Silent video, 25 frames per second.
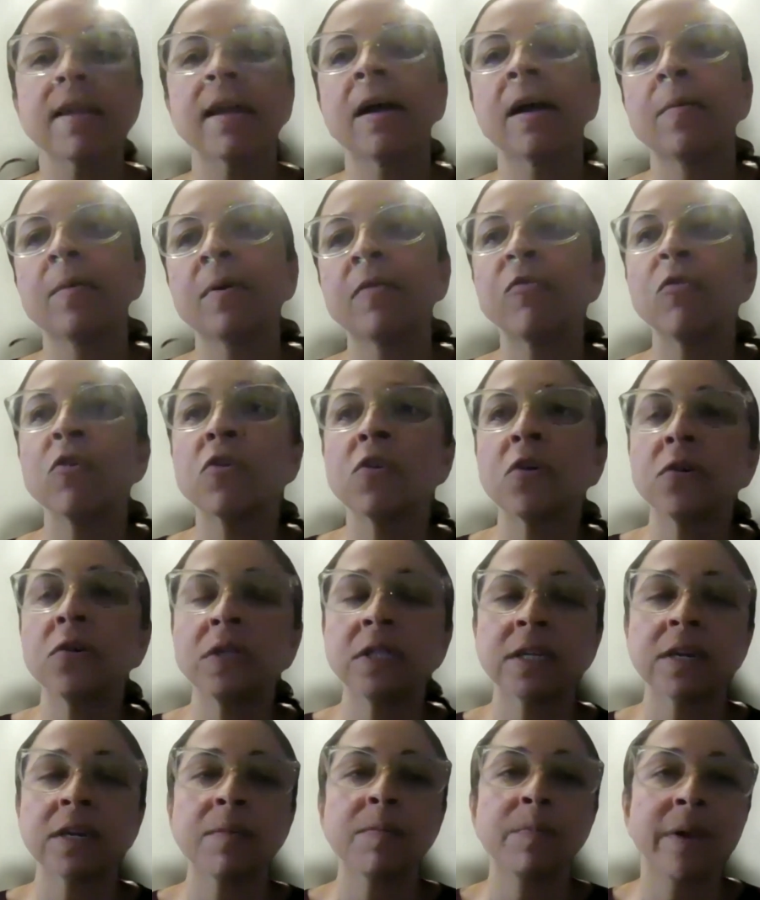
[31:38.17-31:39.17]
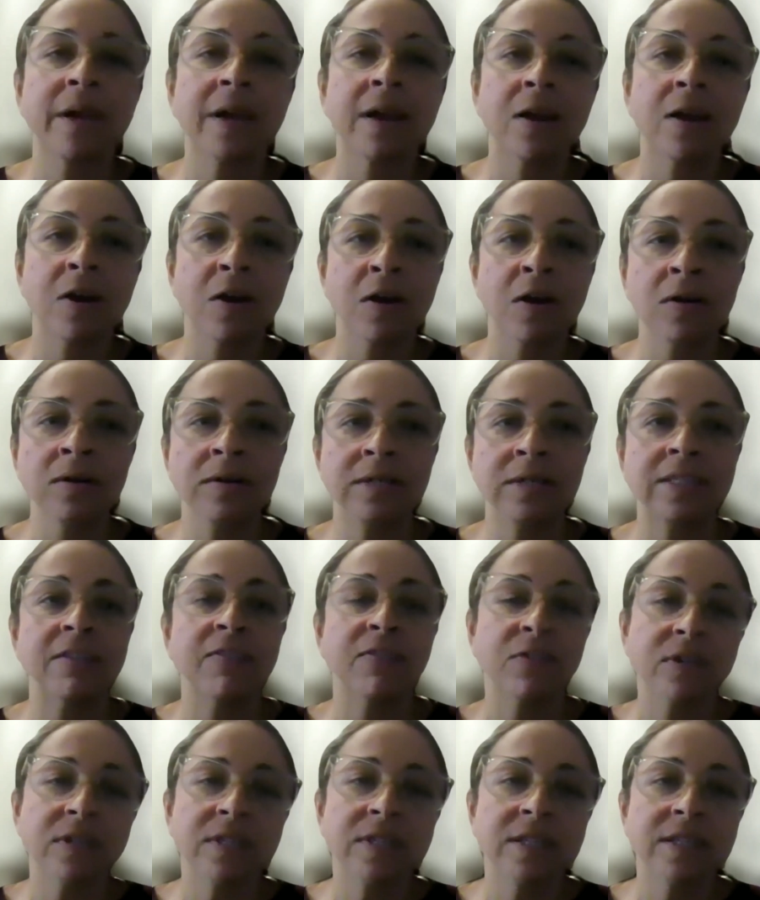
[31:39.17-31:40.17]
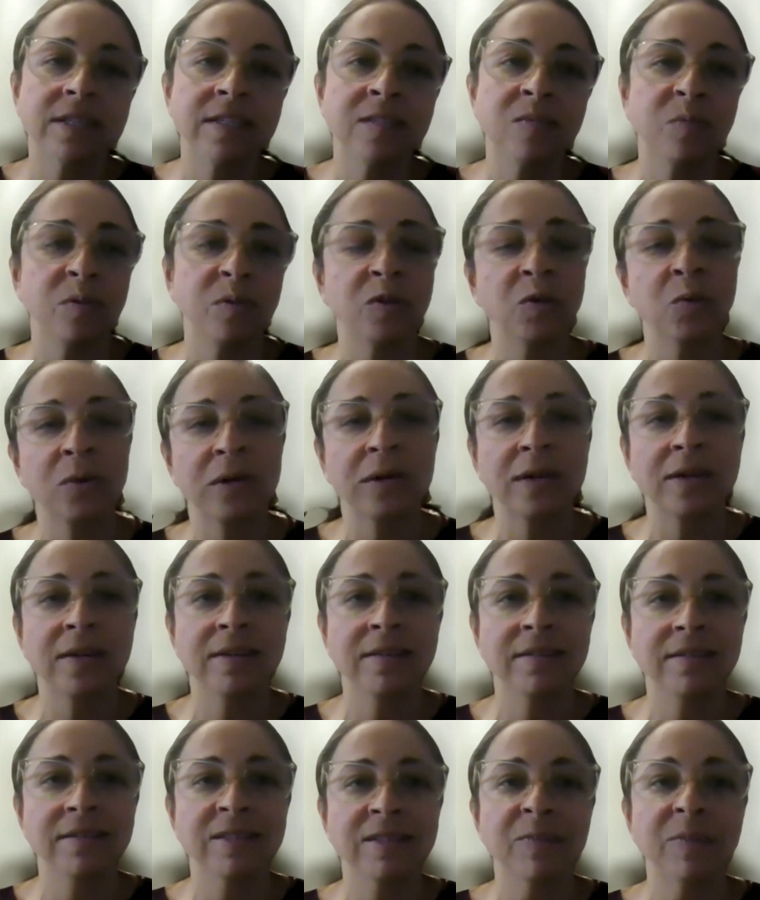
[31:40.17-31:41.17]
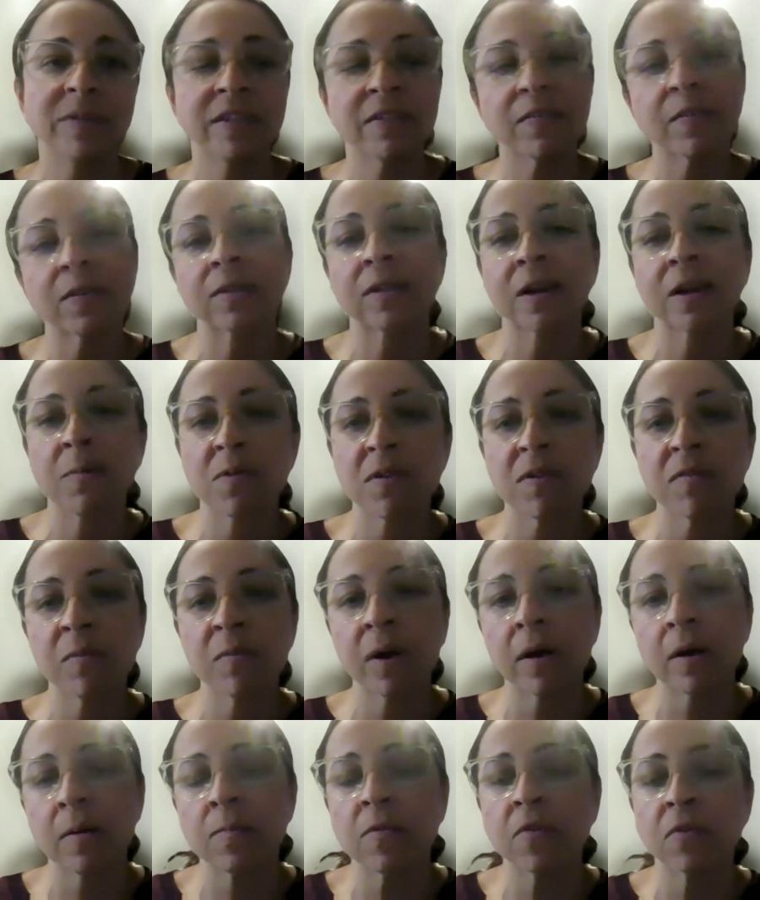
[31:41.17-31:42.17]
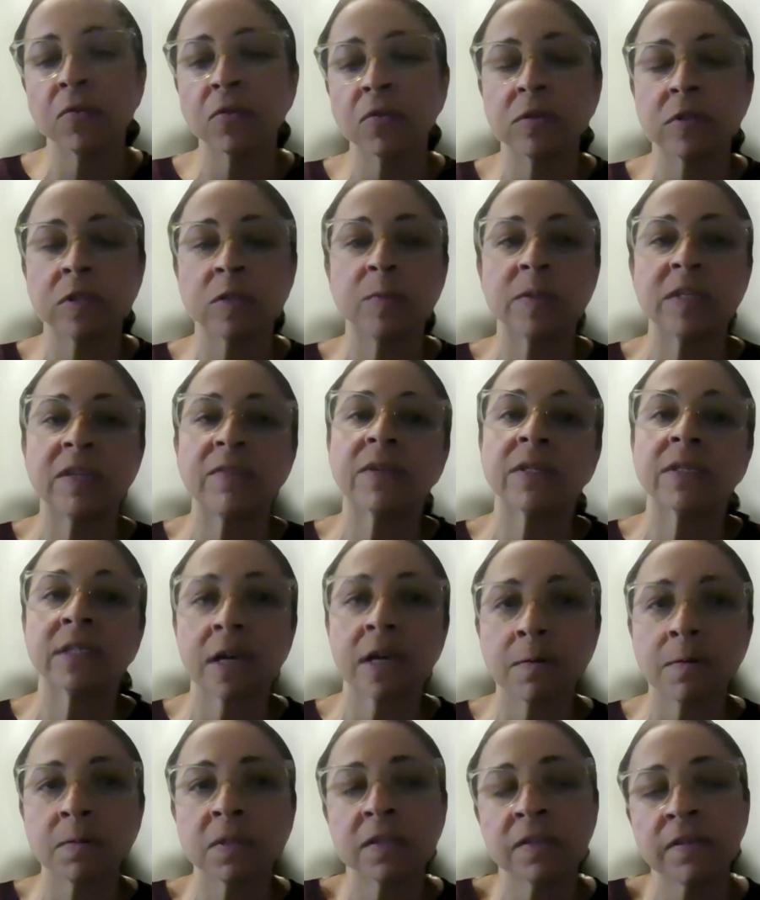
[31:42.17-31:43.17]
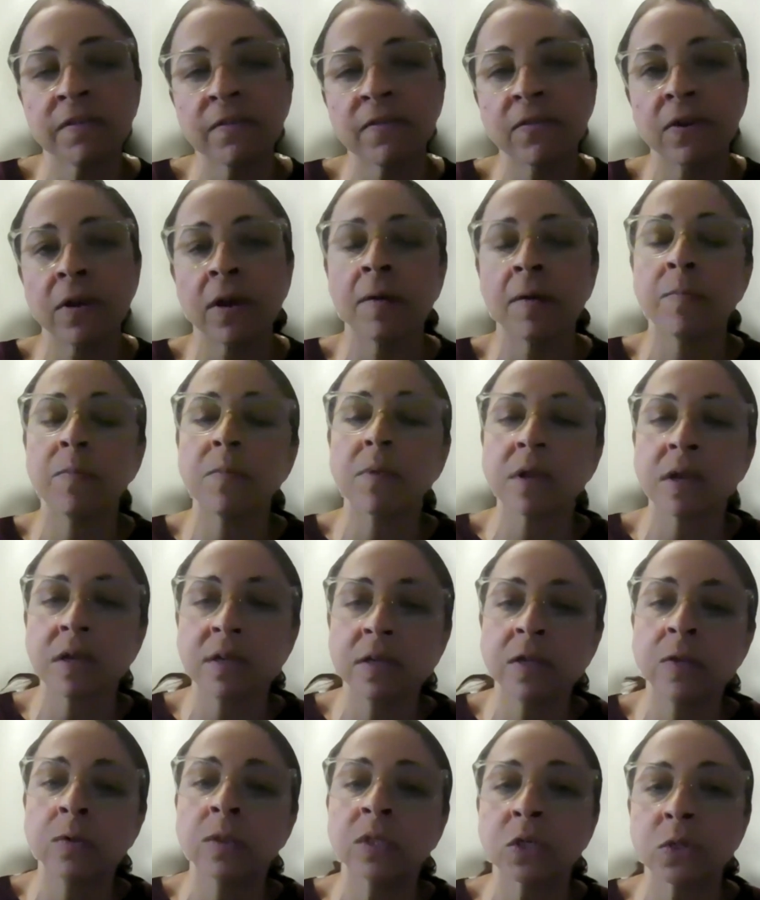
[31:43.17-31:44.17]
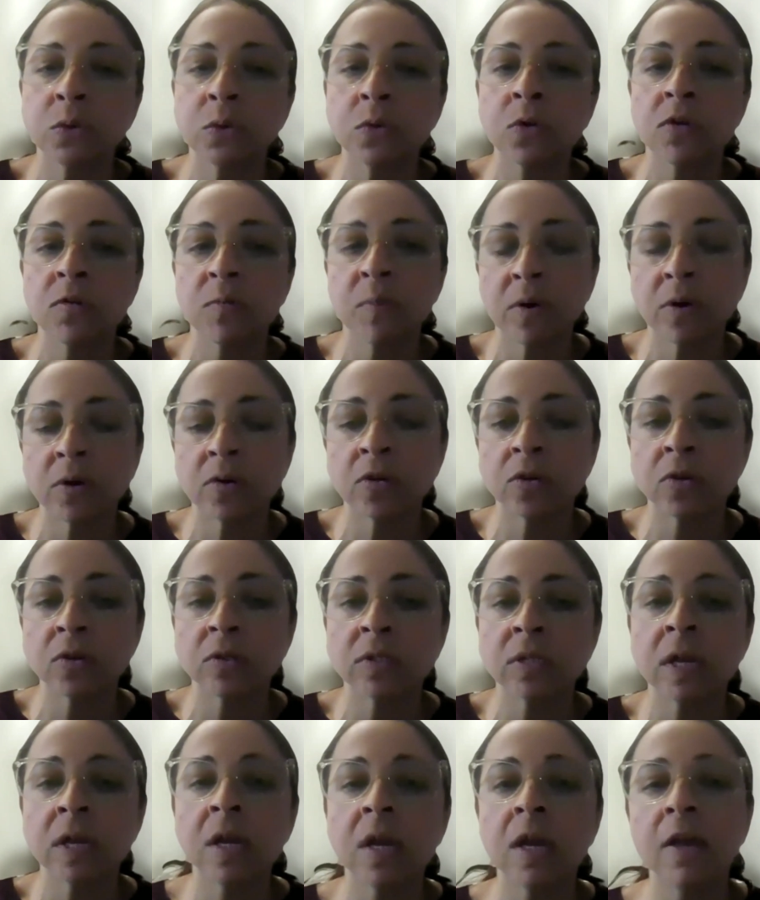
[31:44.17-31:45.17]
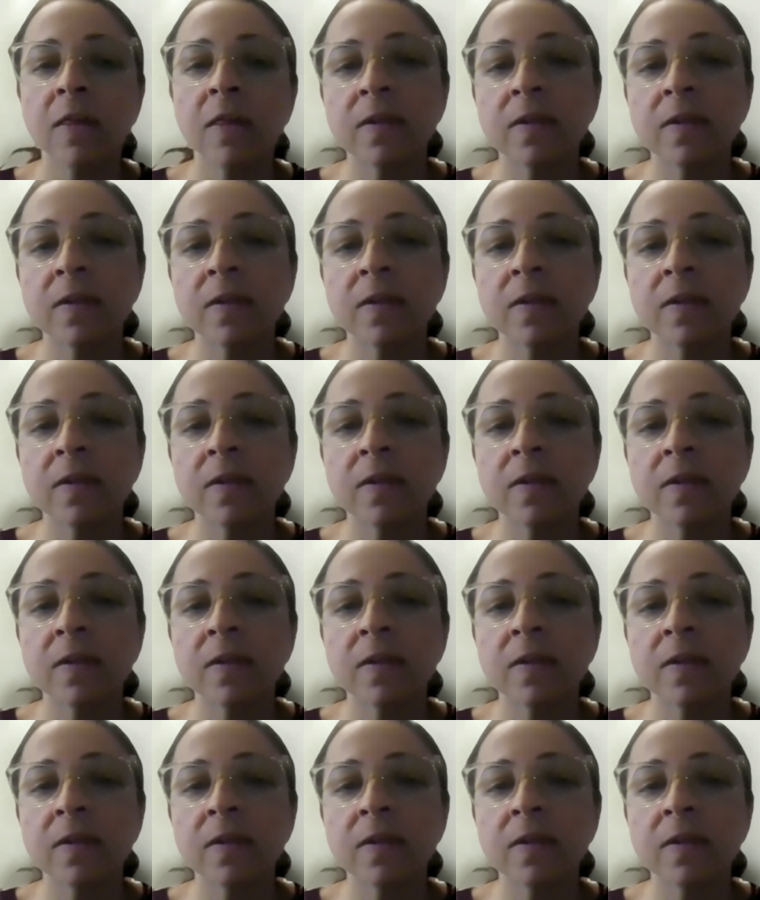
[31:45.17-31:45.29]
If we start to compare differences between specific types of pumps or specific types of continuous glucose monitors,